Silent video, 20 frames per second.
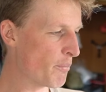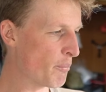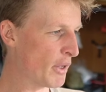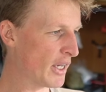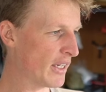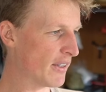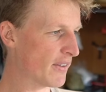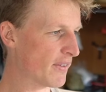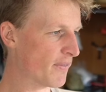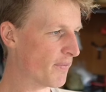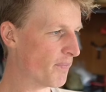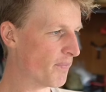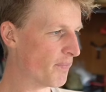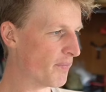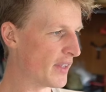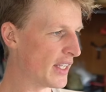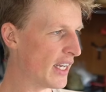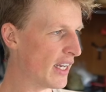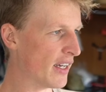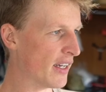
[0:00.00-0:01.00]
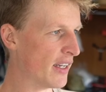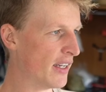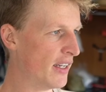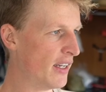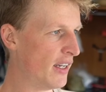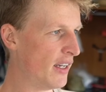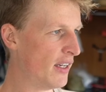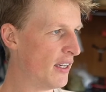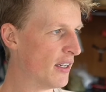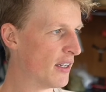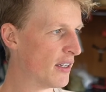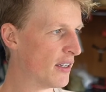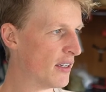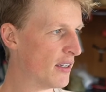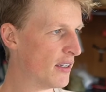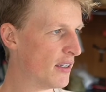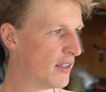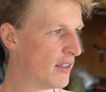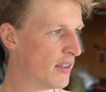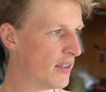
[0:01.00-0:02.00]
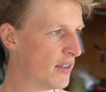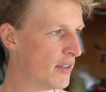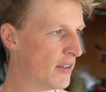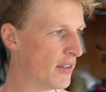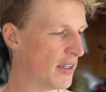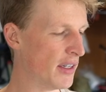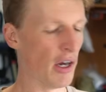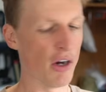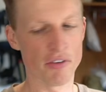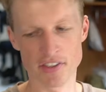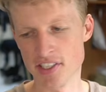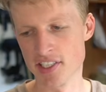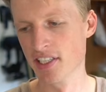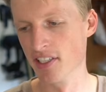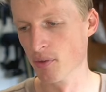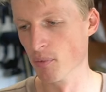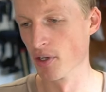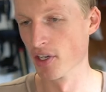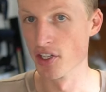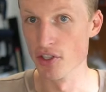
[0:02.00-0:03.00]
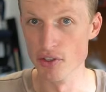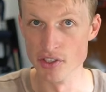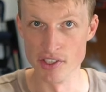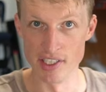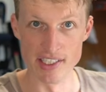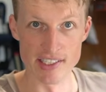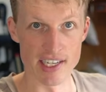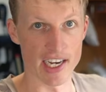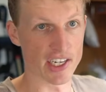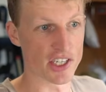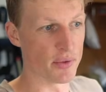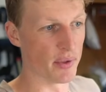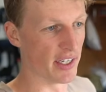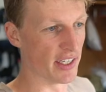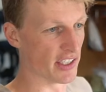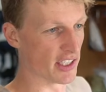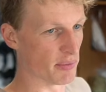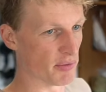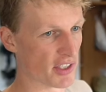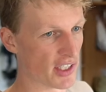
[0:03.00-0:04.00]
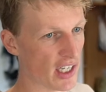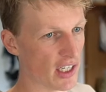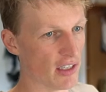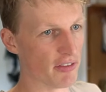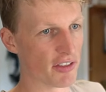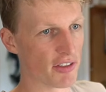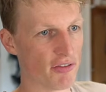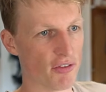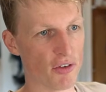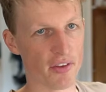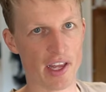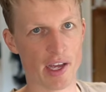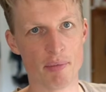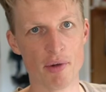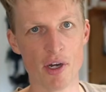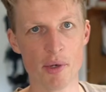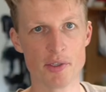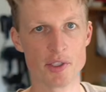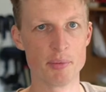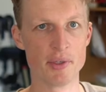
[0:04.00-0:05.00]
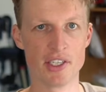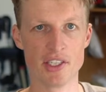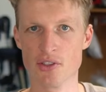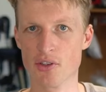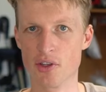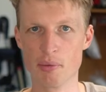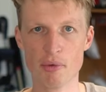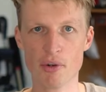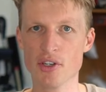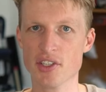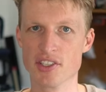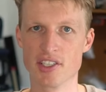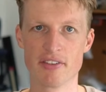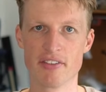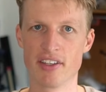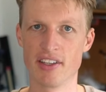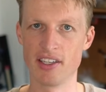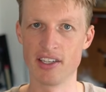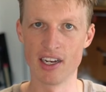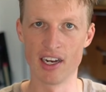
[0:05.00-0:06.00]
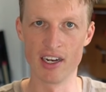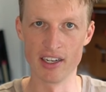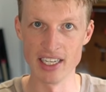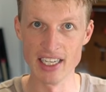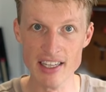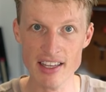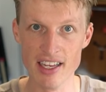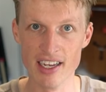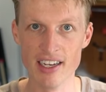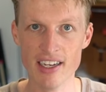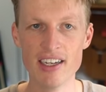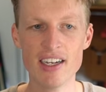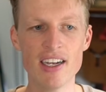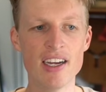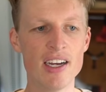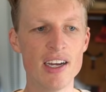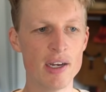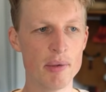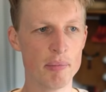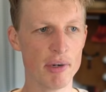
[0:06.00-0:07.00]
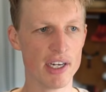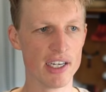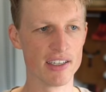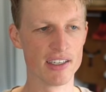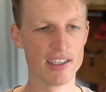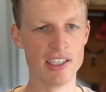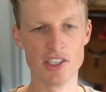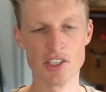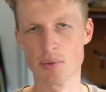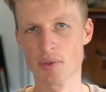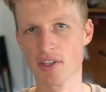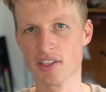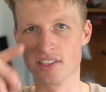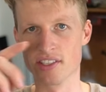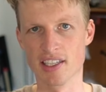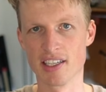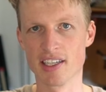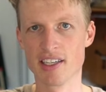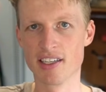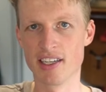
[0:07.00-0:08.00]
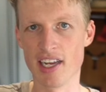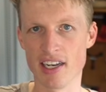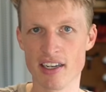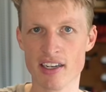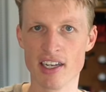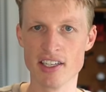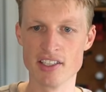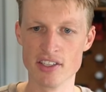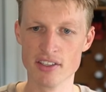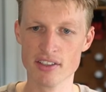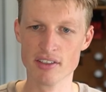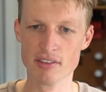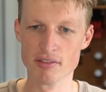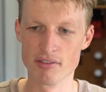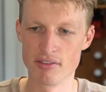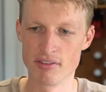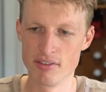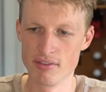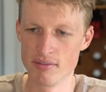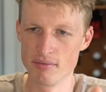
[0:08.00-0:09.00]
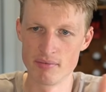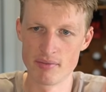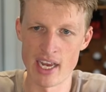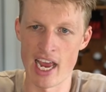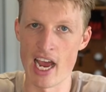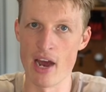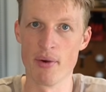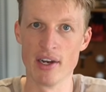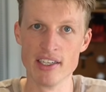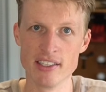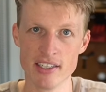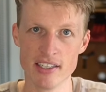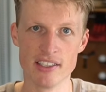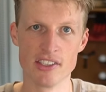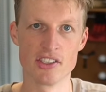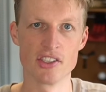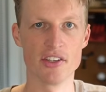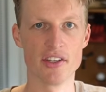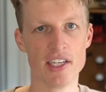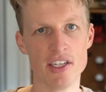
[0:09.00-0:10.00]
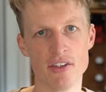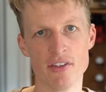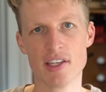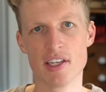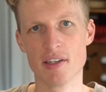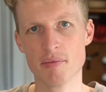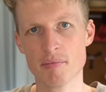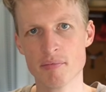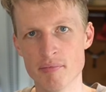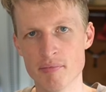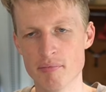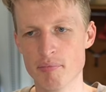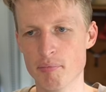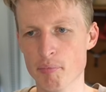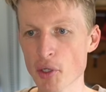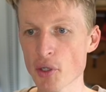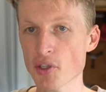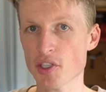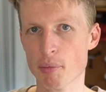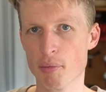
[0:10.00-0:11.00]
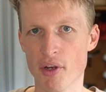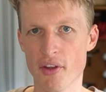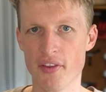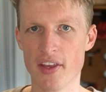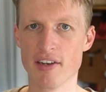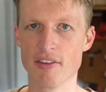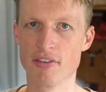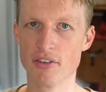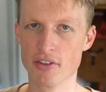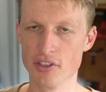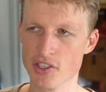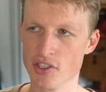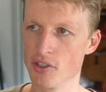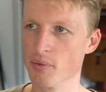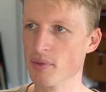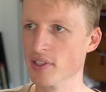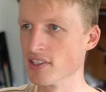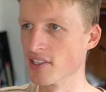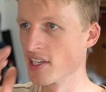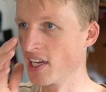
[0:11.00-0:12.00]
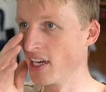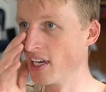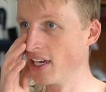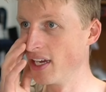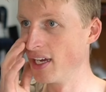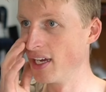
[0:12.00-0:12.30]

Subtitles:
But yeah, he obviously didn't want to use these actuators themselves for that purpose because all the motors and everything are in there, but he just wanted to like get an idea of how I did it so that he could then build upon that for his own ones.